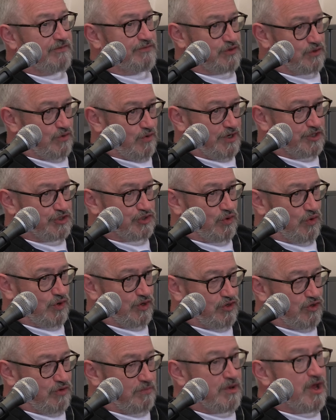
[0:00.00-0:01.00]
if you're not
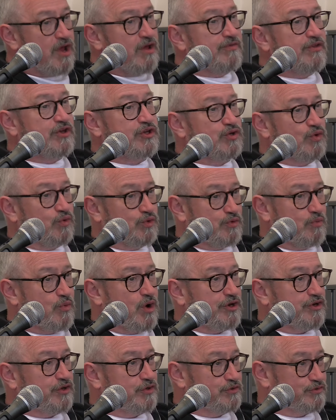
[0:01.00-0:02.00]
enjoying them that you're the
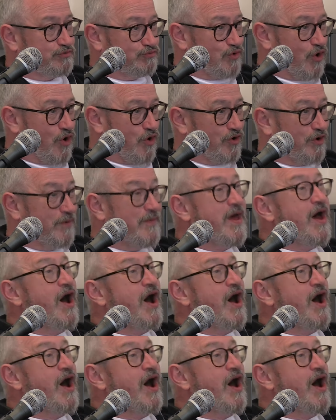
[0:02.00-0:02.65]
one who's wrong